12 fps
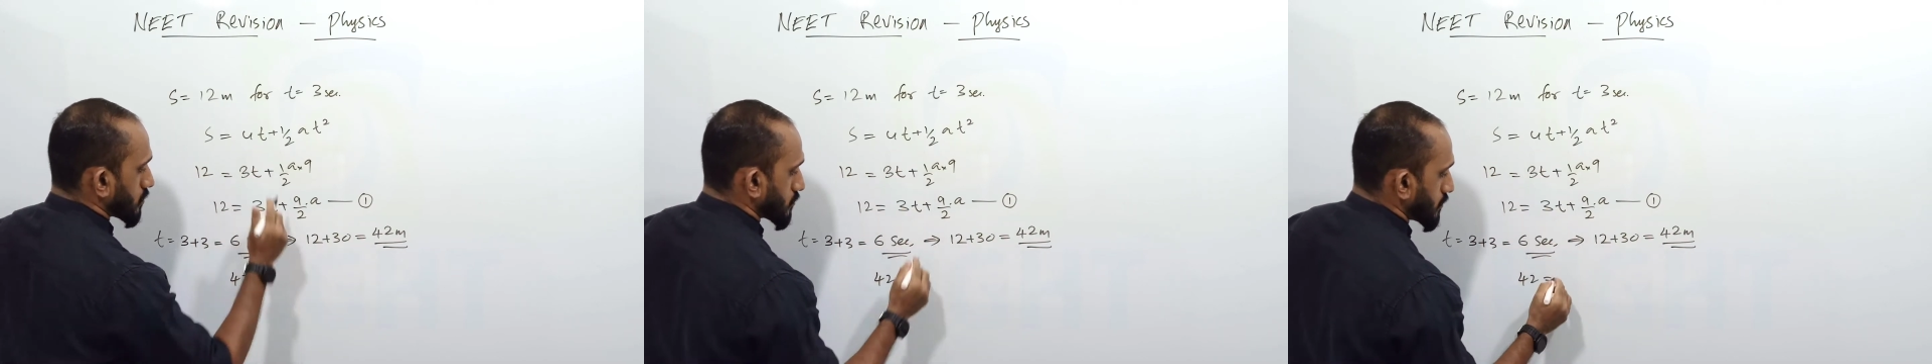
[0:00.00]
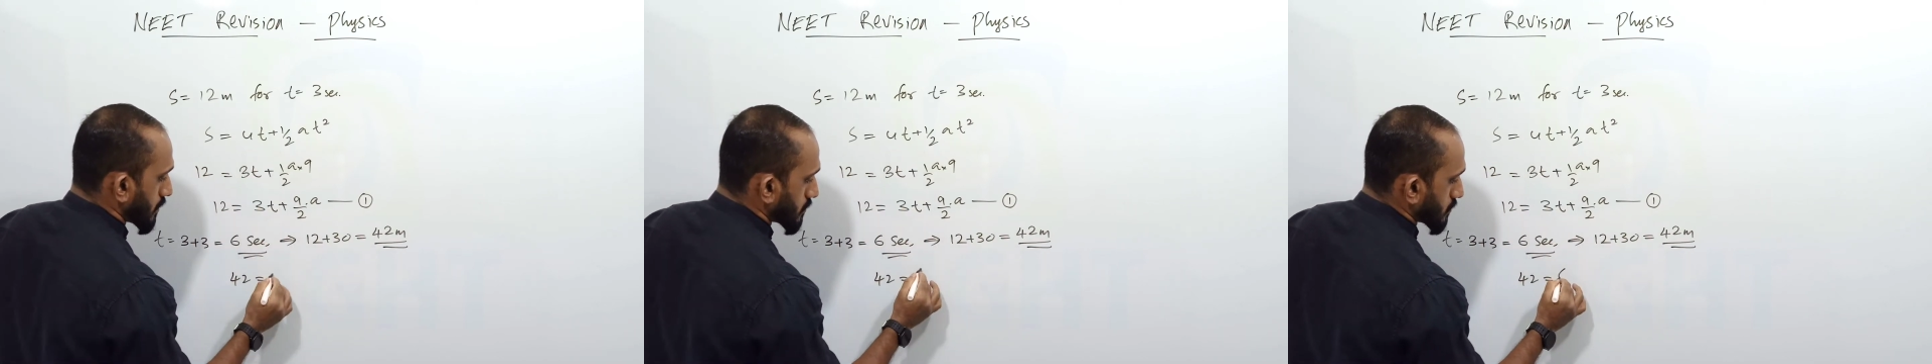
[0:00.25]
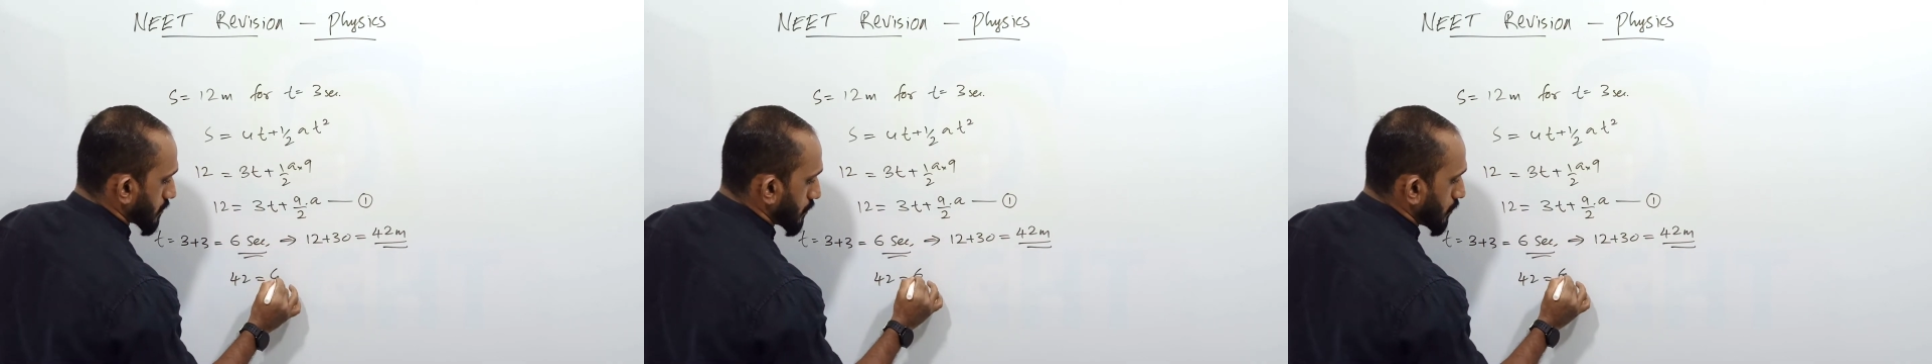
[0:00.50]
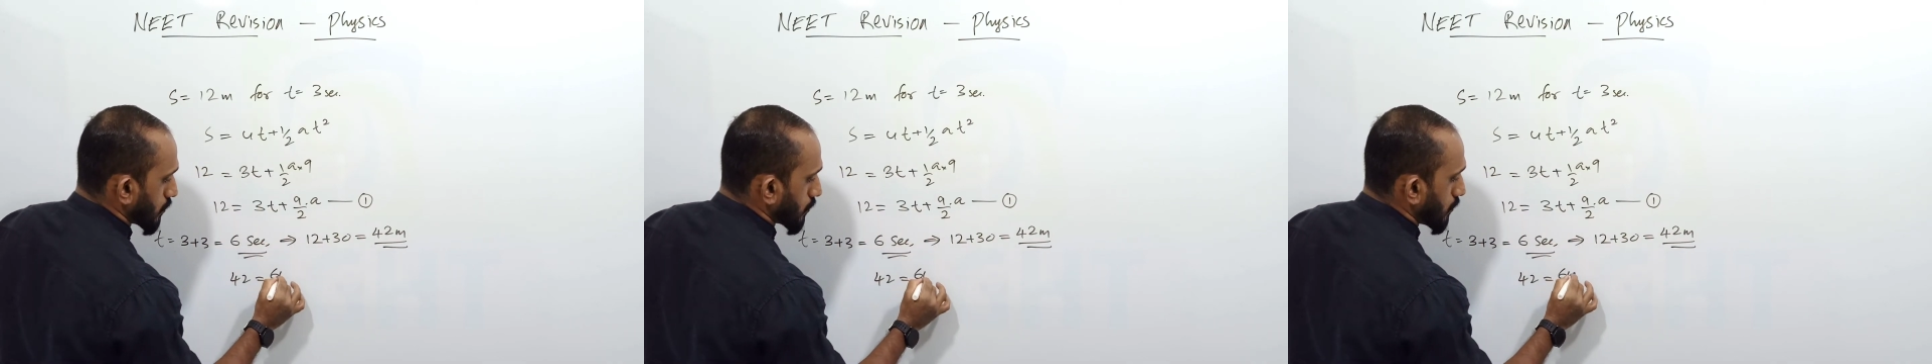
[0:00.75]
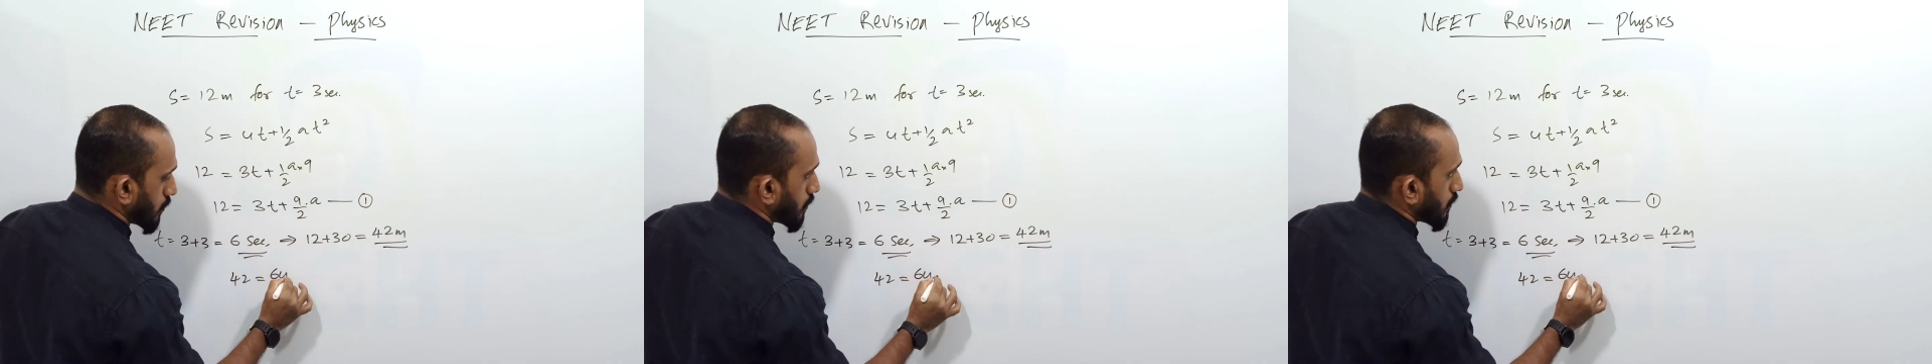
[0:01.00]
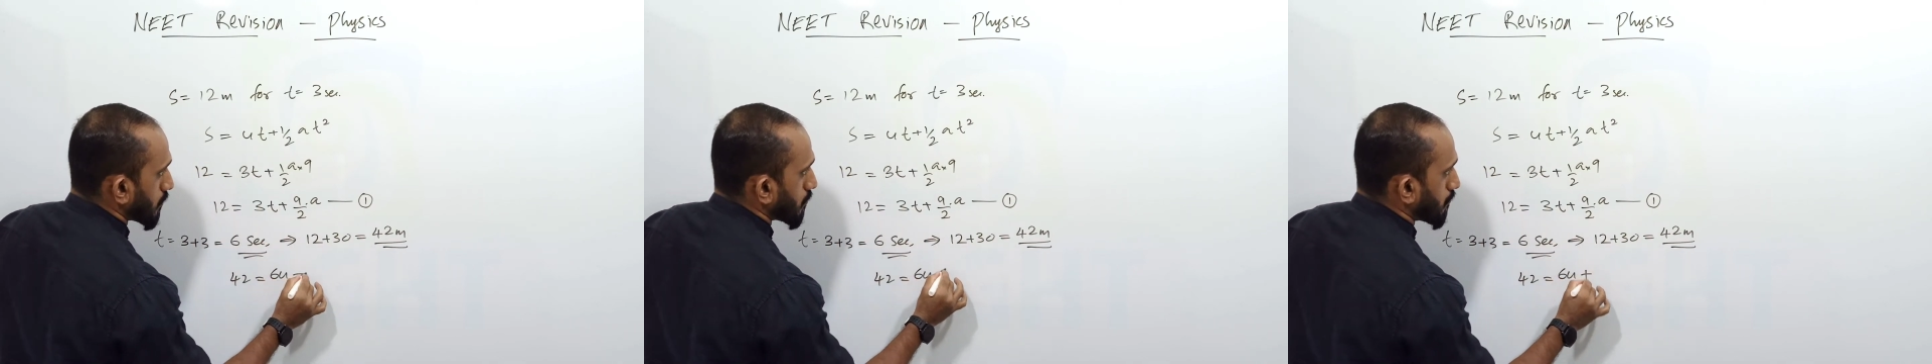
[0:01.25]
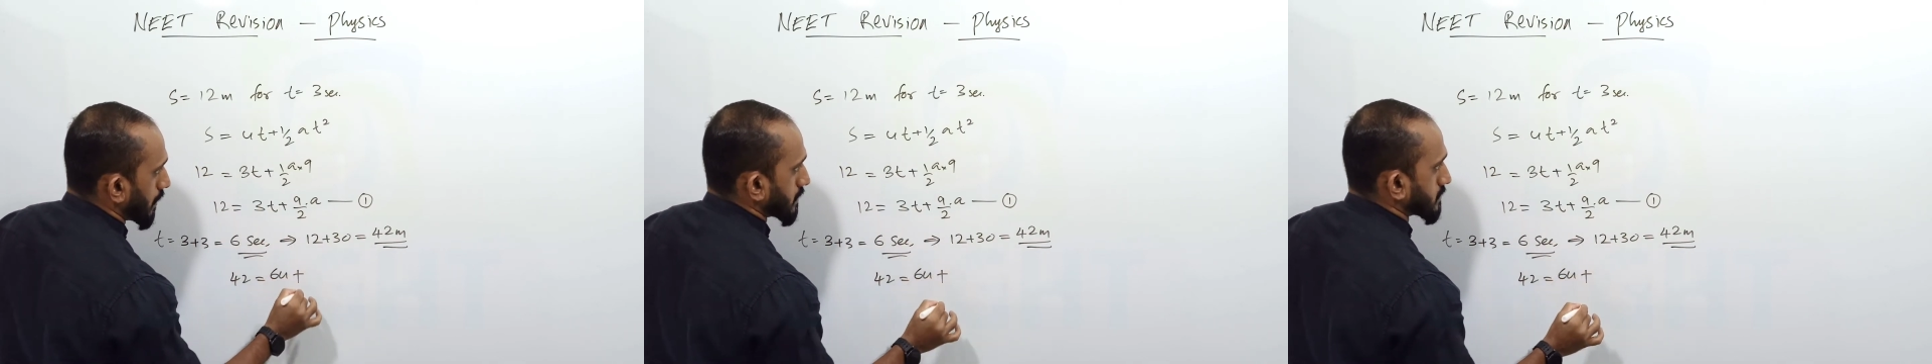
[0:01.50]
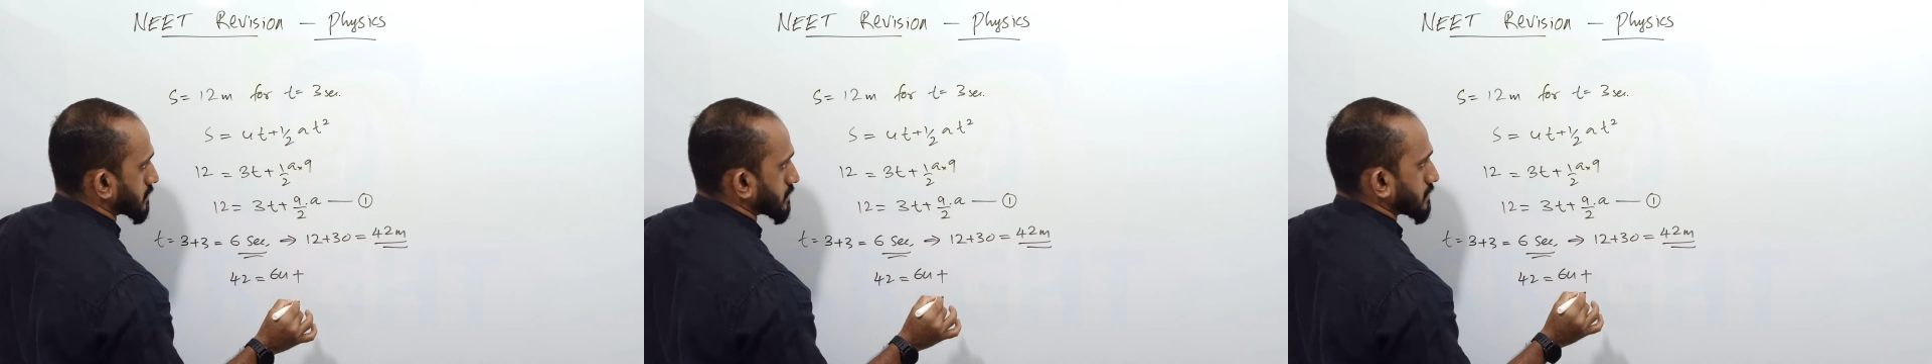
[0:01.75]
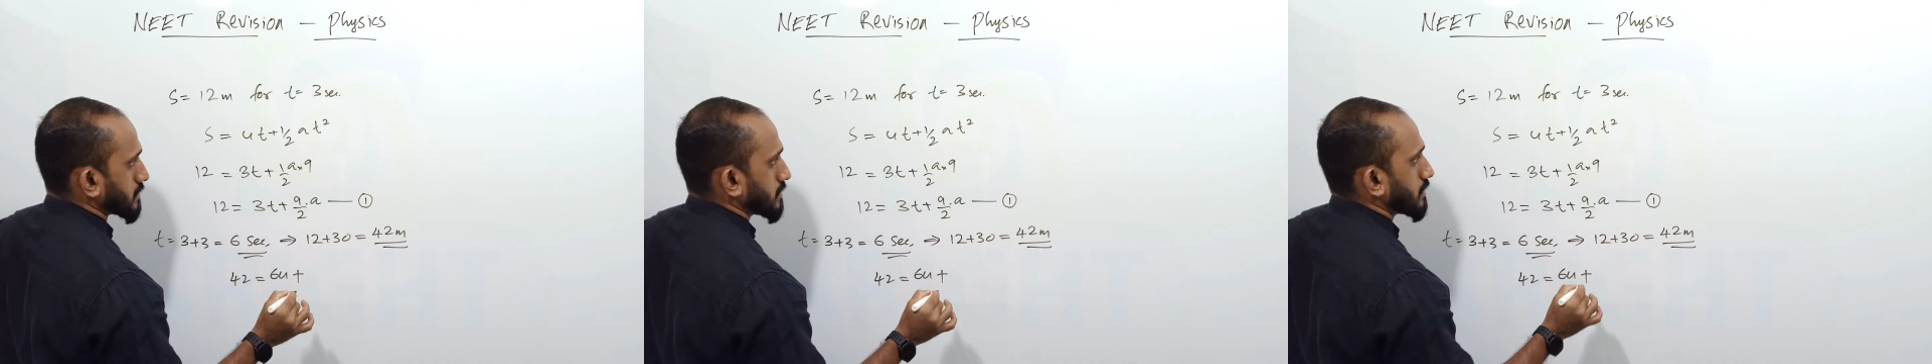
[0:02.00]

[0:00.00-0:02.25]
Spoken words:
6u plus